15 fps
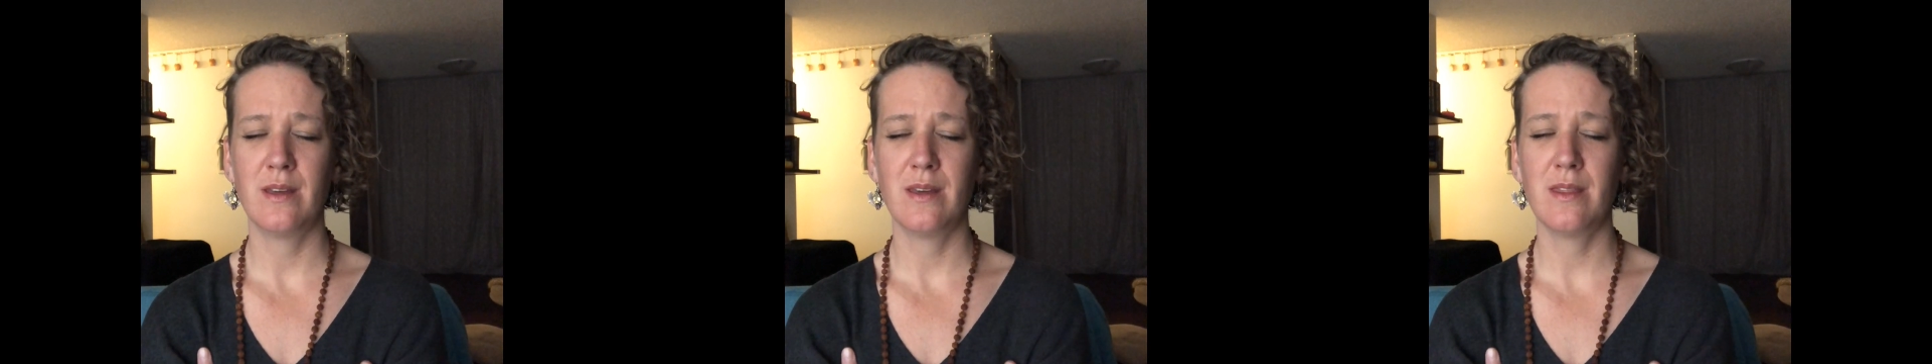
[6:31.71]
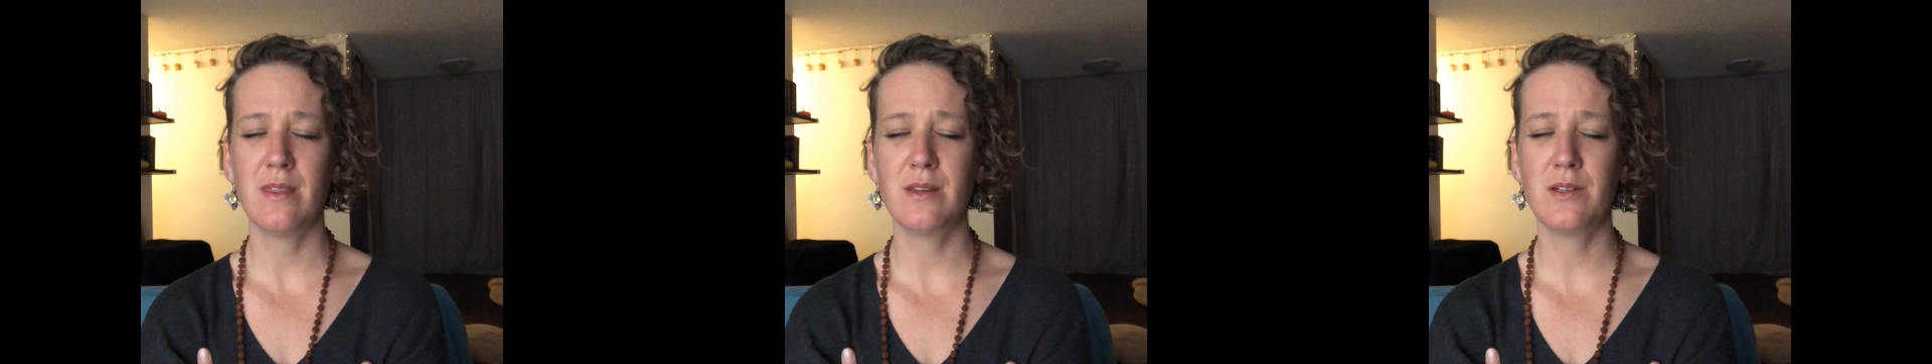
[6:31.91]

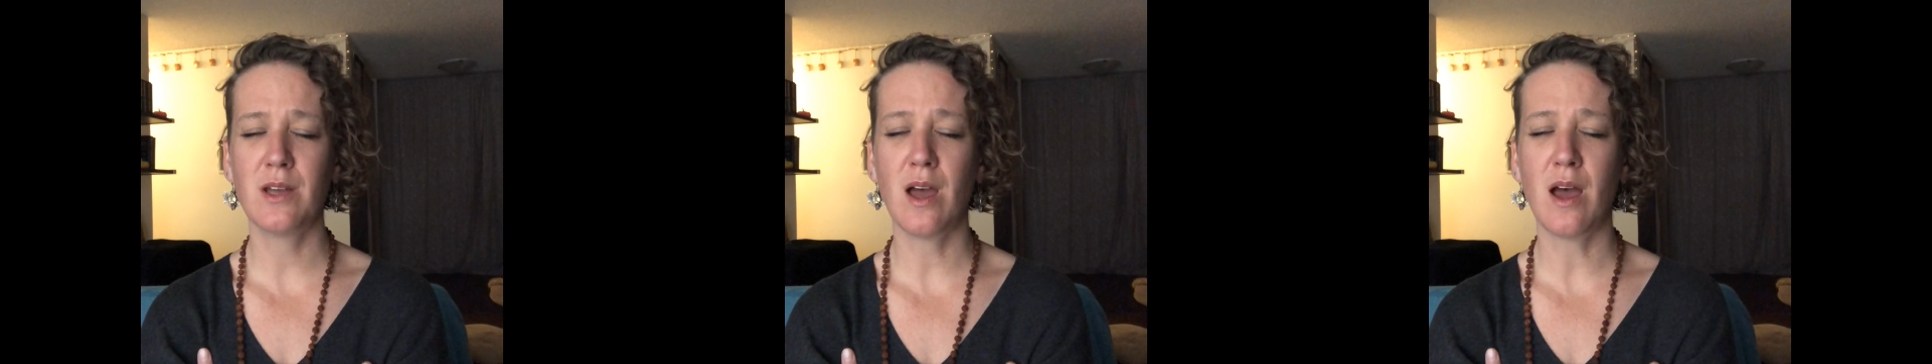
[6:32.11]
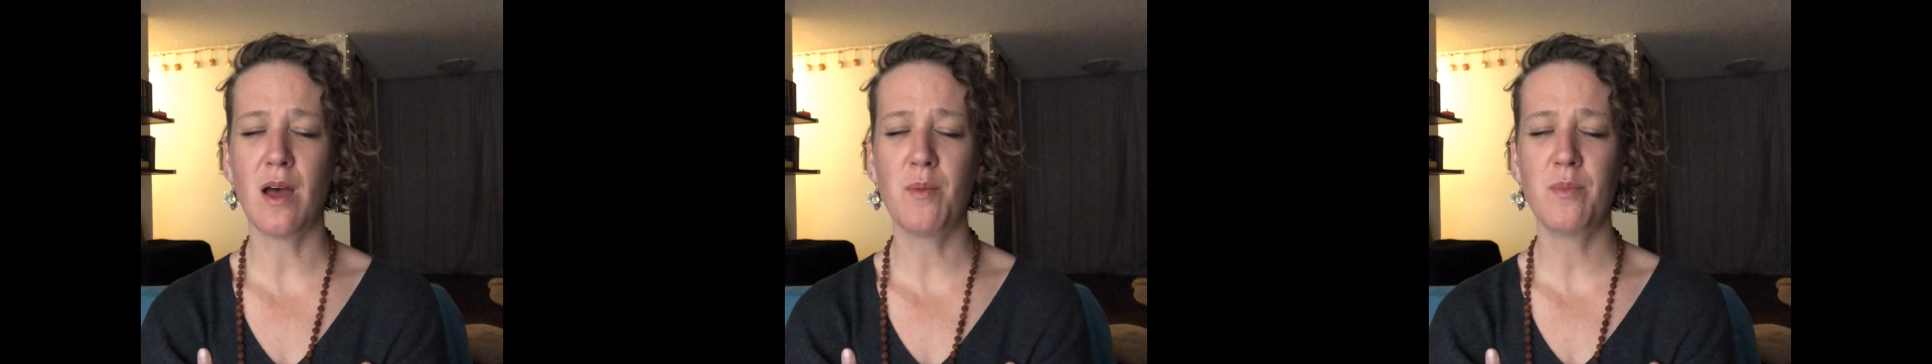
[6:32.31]
at the
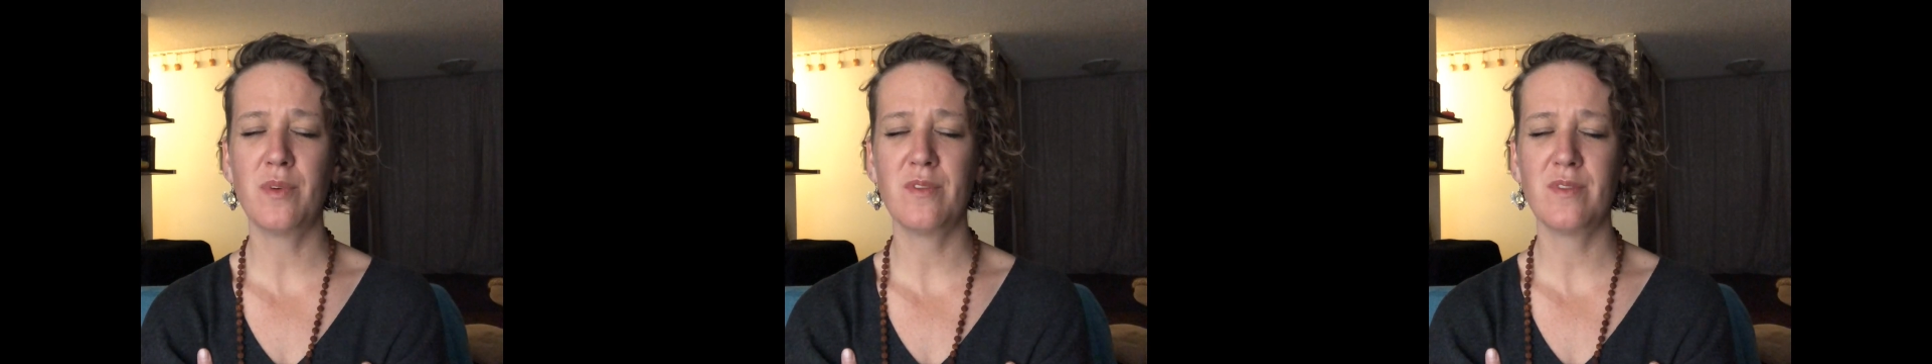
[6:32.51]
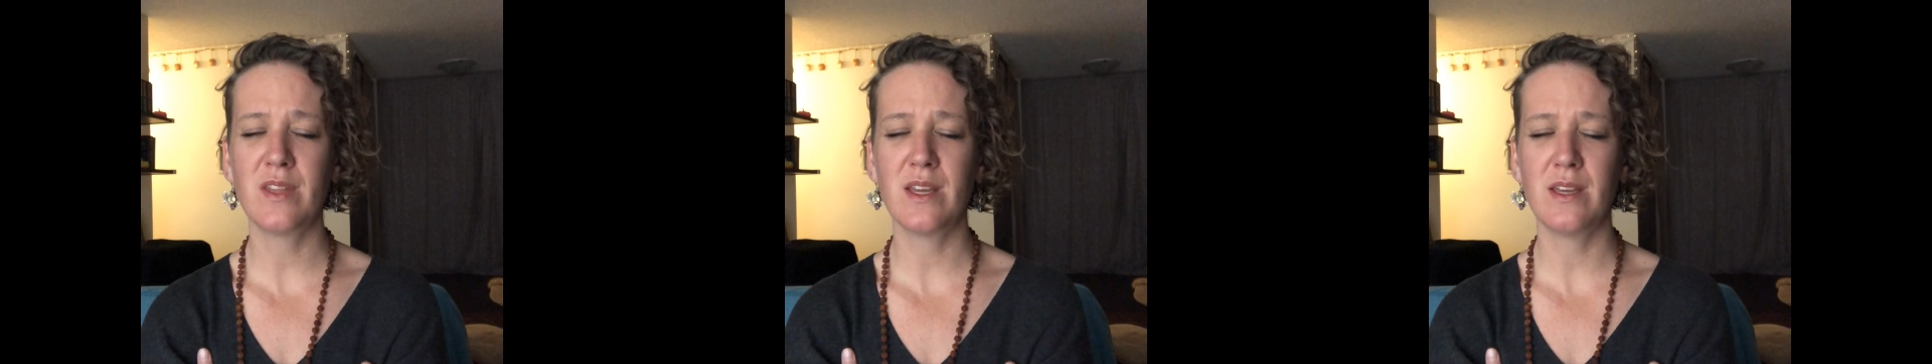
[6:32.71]
top
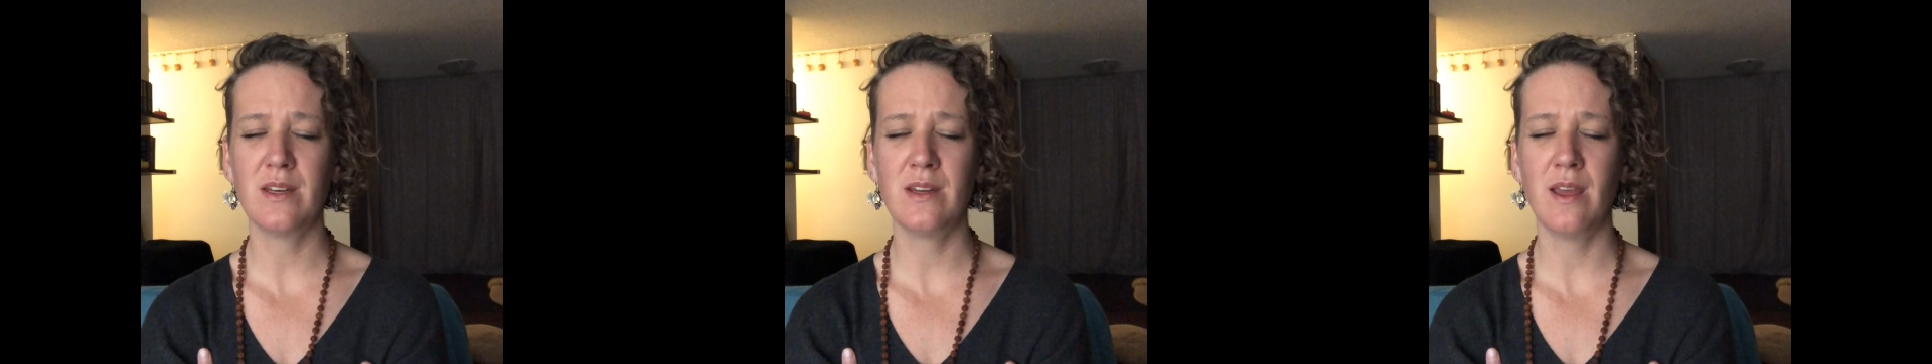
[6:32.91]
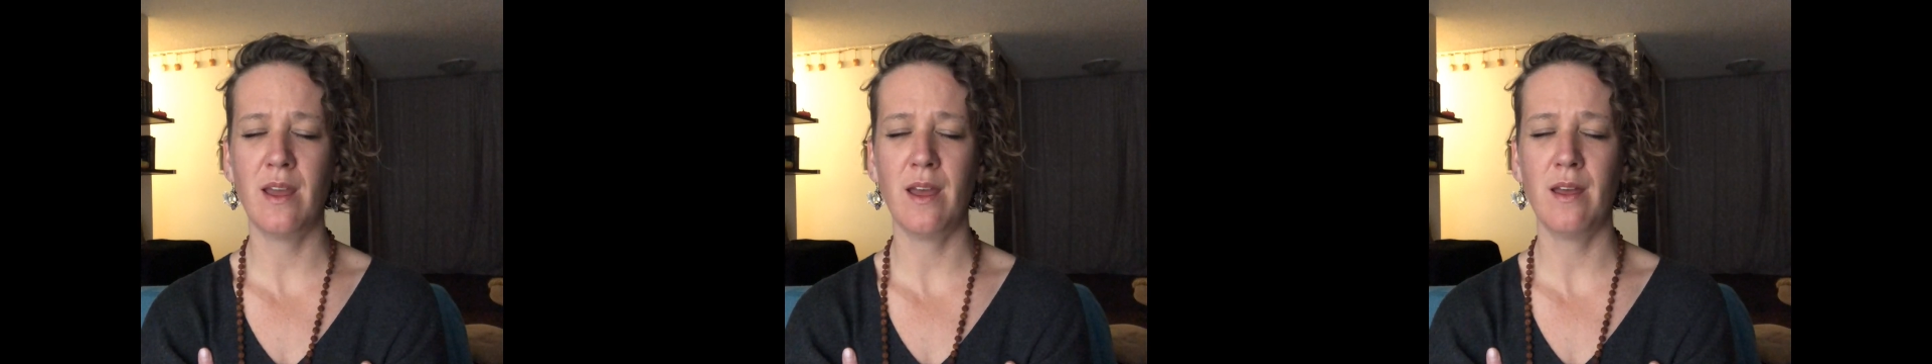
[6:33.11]
of the
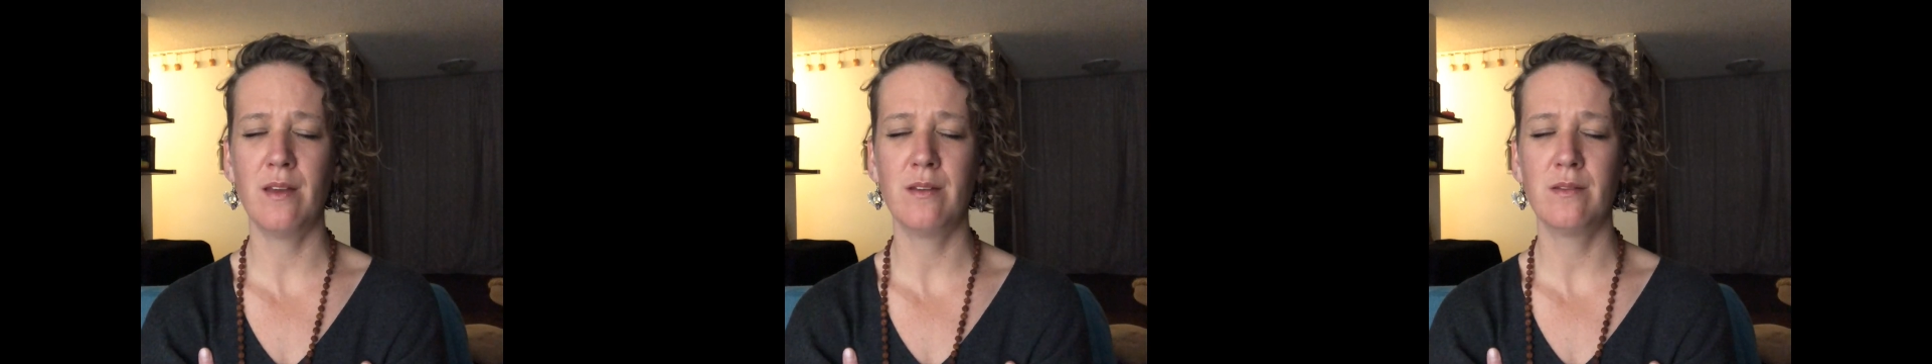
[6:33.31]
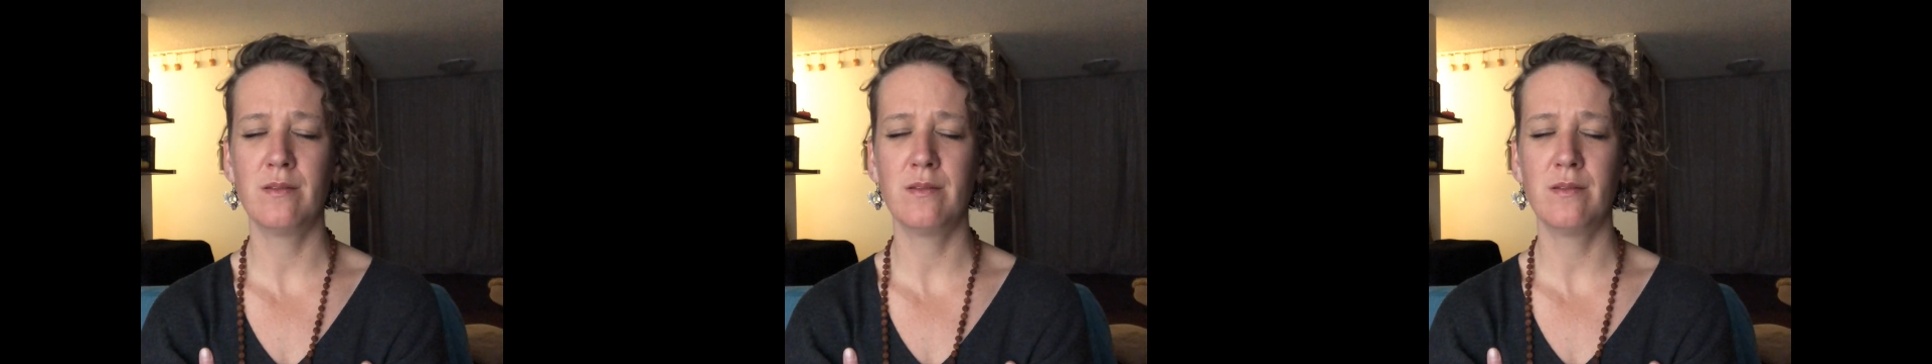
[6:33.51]
inhale.